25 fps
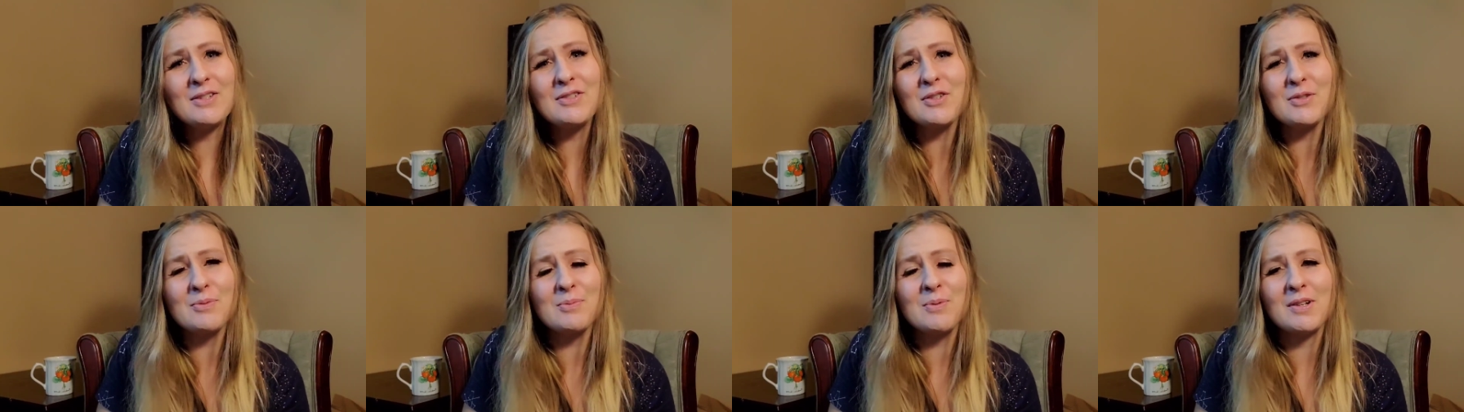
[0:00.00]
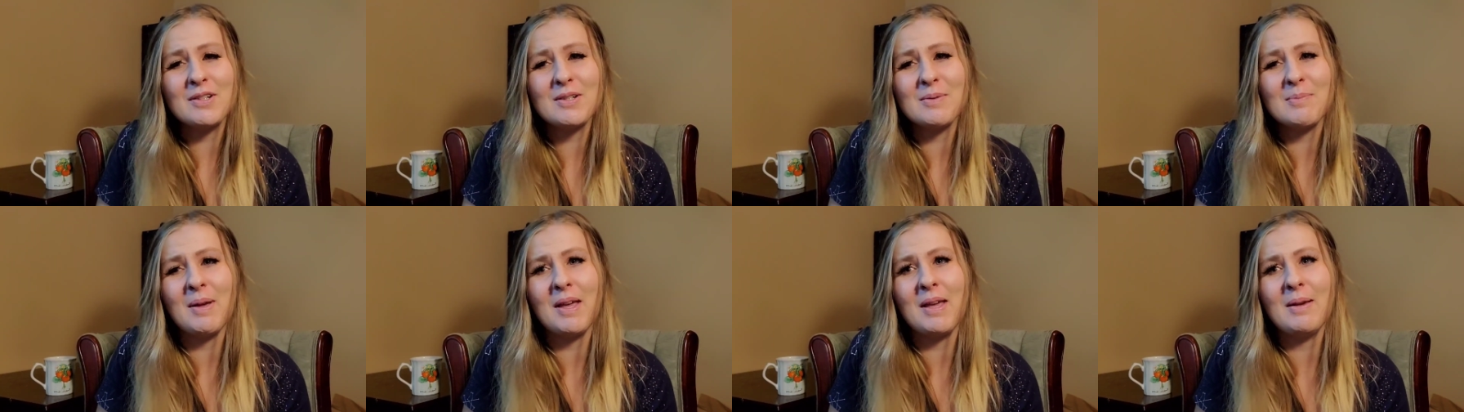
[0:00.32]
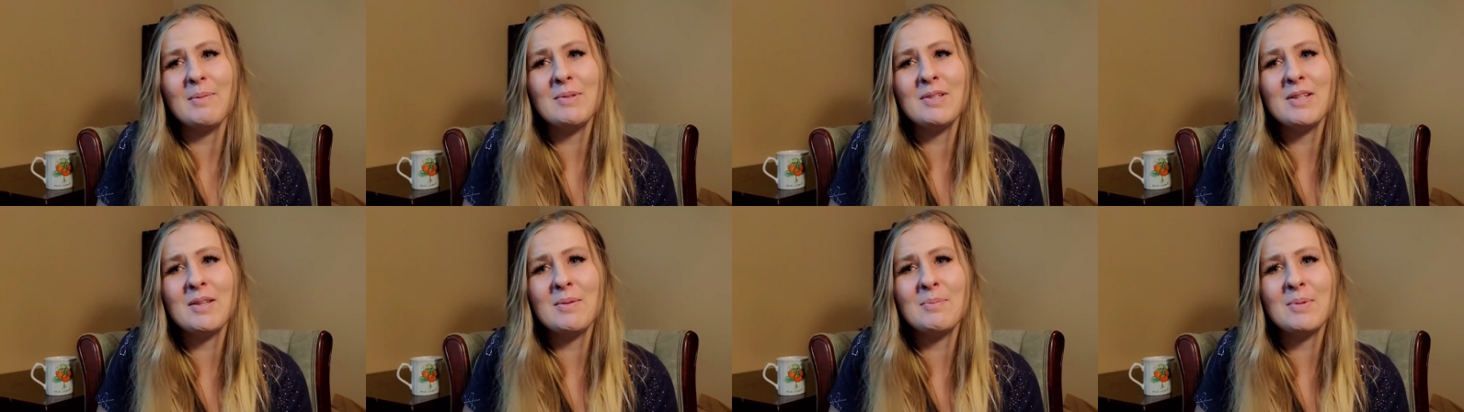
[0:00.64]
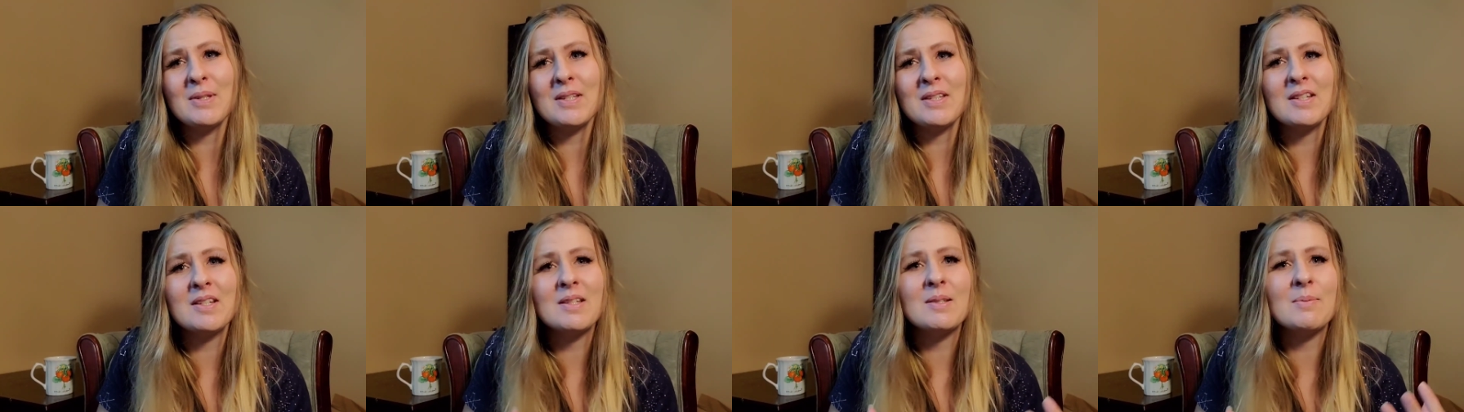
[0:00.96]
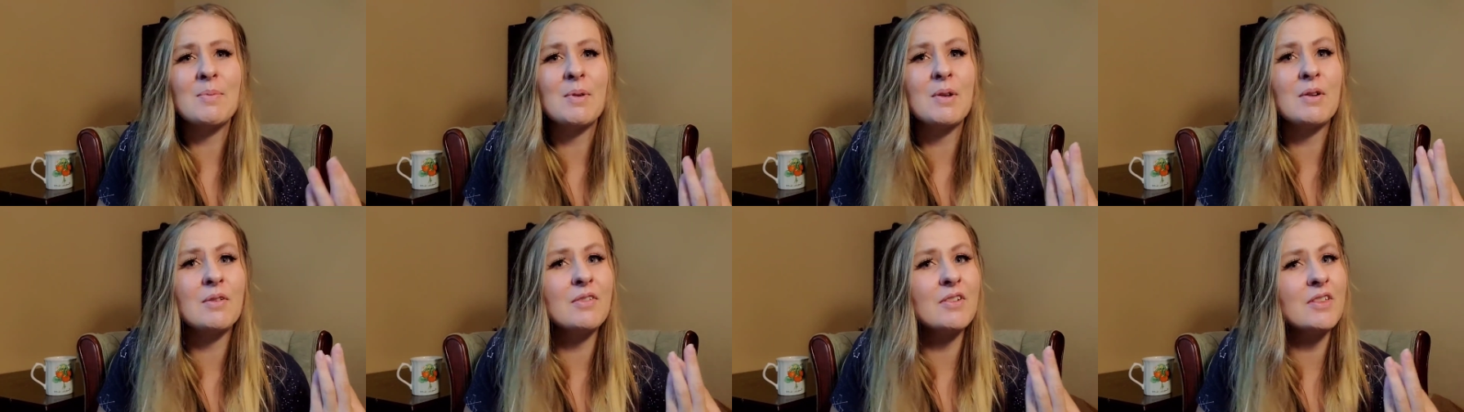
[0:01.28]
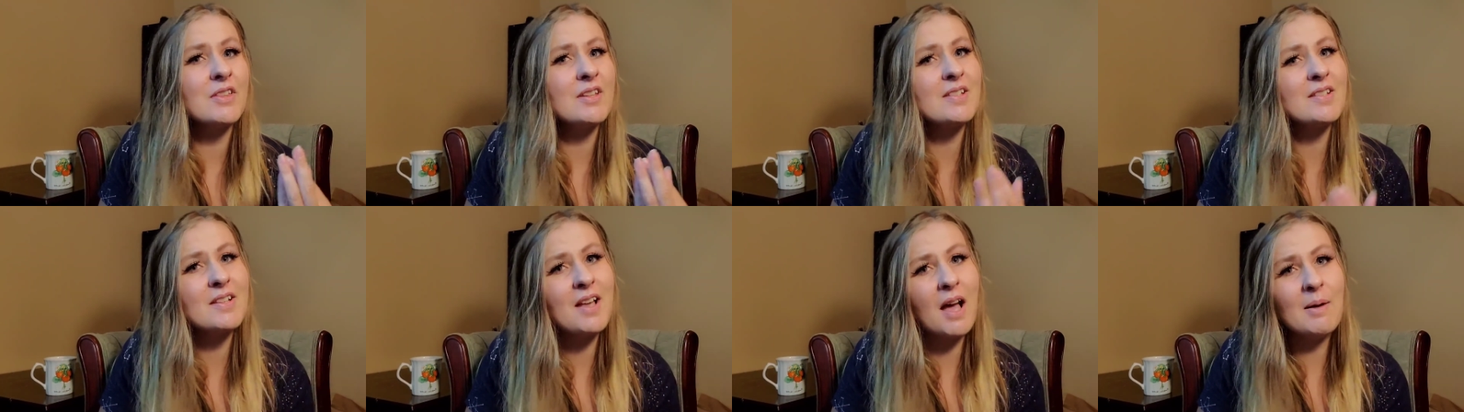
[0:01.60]
just worked on my Amazon business, but over
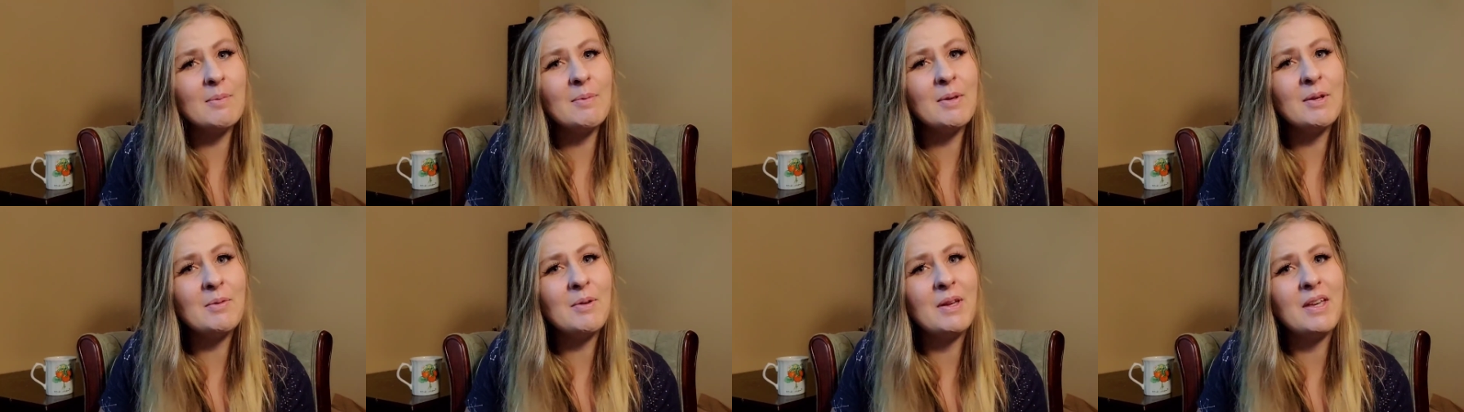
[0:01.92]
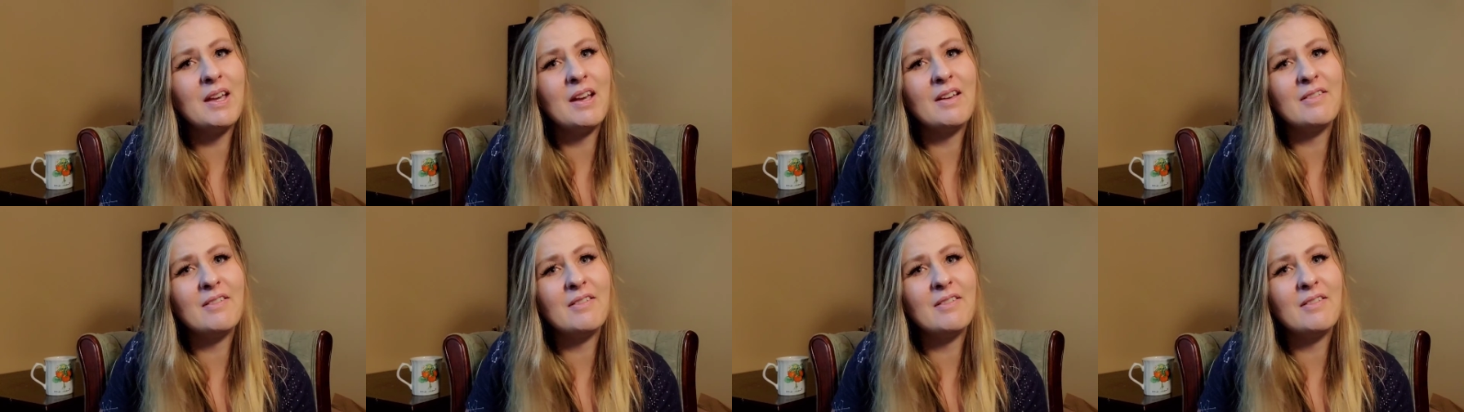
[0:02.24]
this coming week,